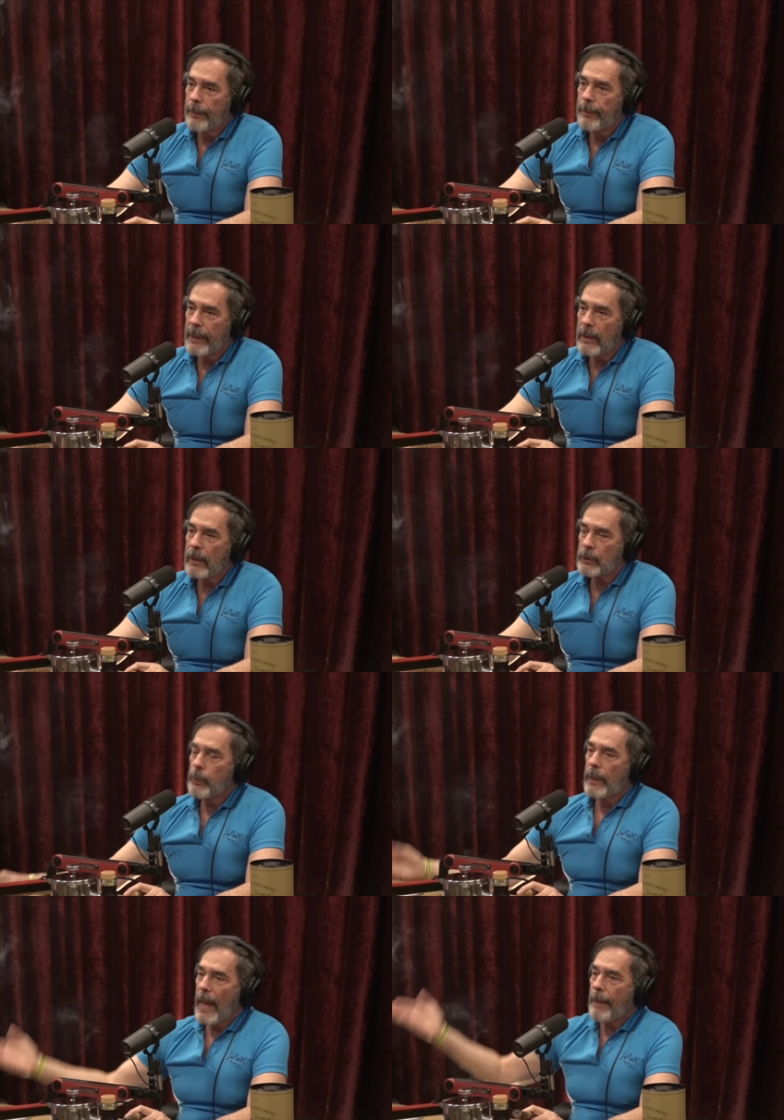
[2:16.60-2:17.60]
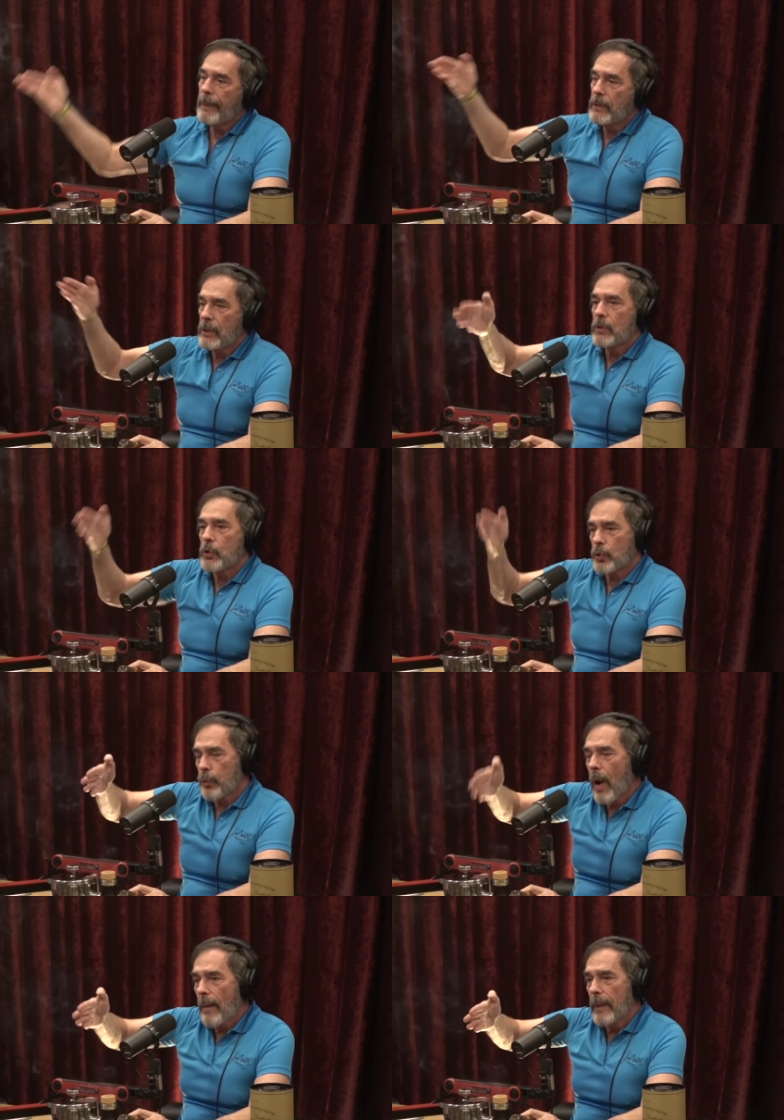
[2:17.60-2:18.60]
because okay. what happens is
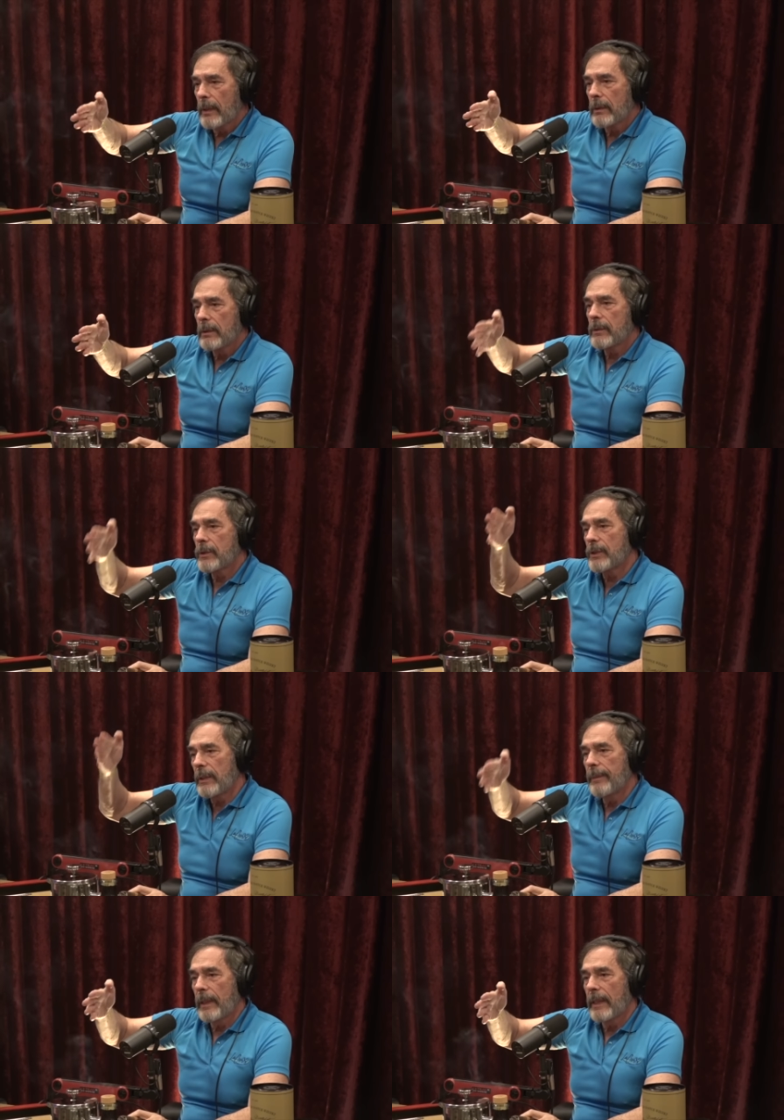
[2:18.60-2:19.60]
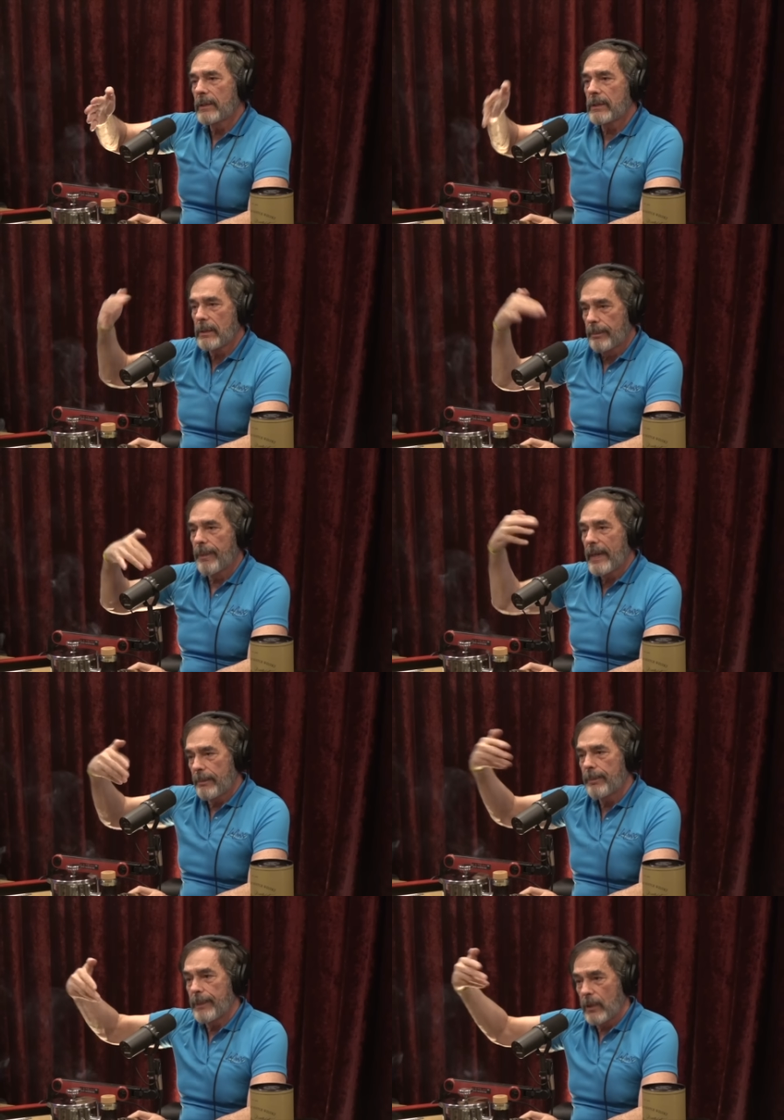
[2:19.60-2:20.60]
trauma stimulates the
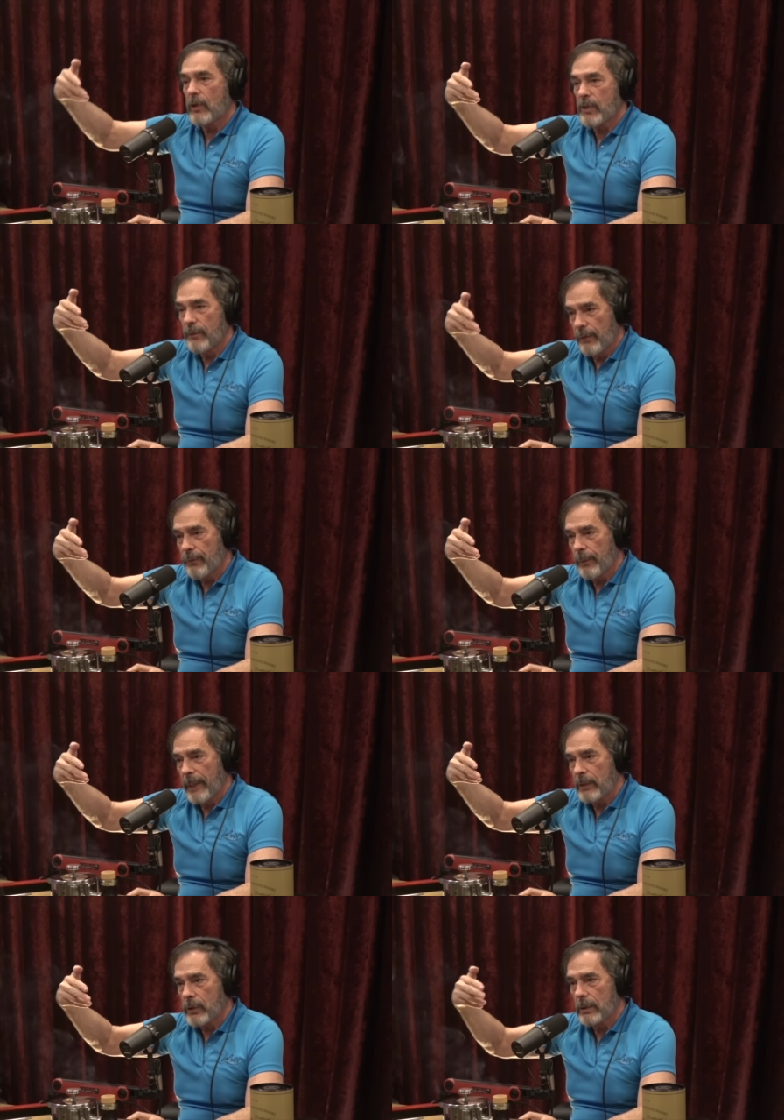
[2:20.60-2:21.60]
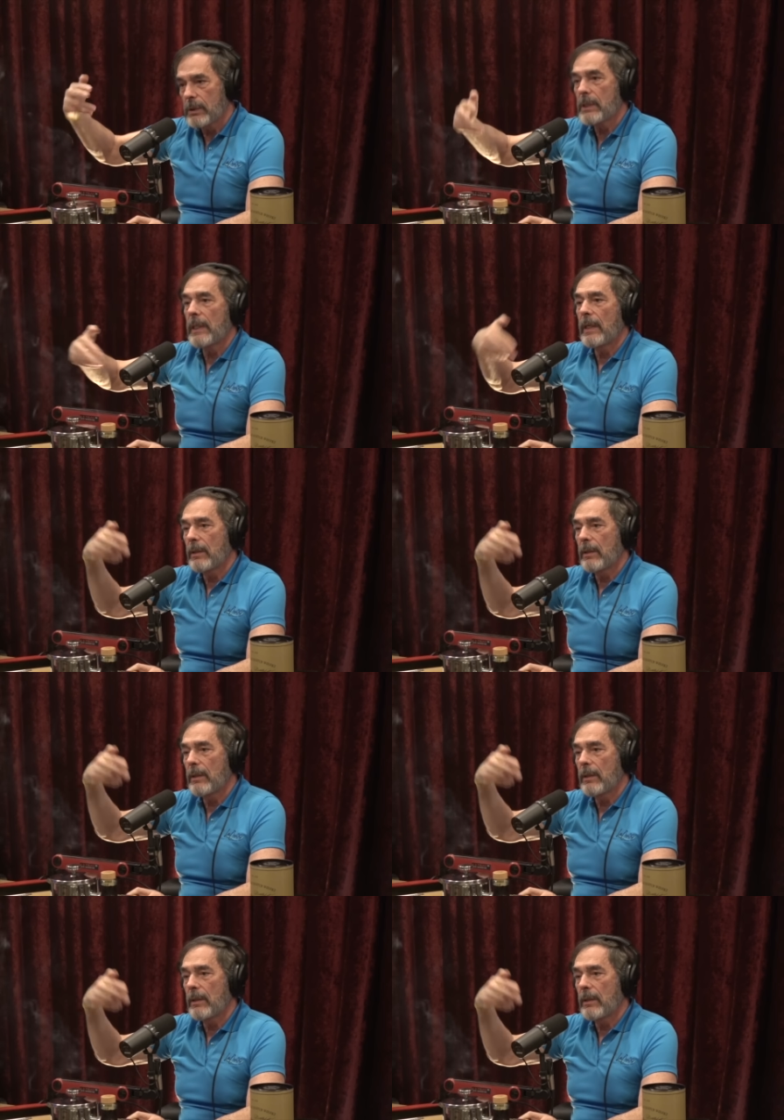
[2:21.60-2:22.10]
brain because of inflammation to mm-hmm.